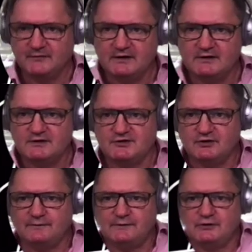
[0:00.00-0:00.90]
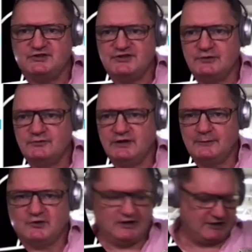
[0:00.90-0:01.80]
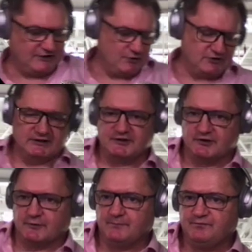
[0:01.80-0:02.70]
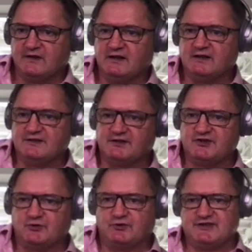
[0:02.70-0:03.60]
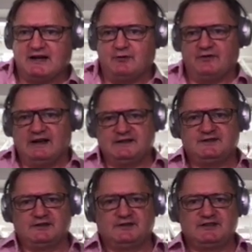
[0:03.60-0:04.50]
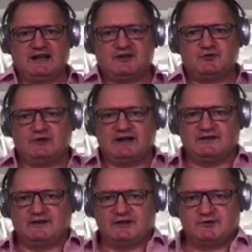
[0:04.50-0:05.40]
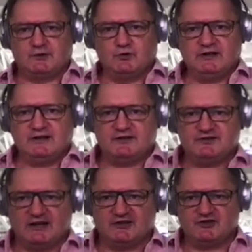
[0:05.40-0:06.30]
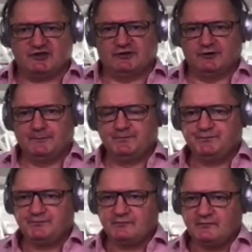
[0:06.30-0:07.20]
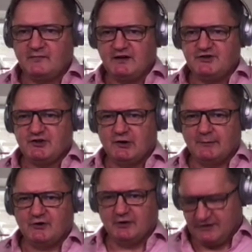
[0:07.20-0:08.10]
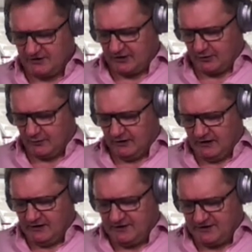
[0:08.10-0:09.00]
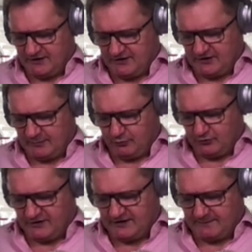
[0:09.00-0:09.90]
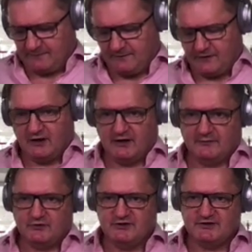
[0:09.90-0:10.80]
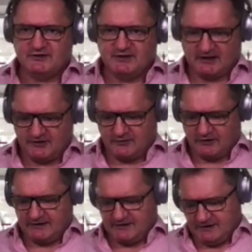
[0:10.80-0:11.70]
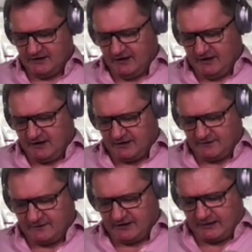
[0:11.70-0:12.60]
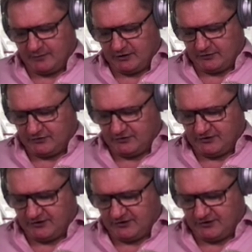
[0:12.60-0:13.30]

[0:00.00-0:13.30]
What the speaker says: So the first thing I usually do is I sort out that tax rate thing. So I work out the tax shield. So I'm going to go 16.75, which is the tax rate. I divide that by 100,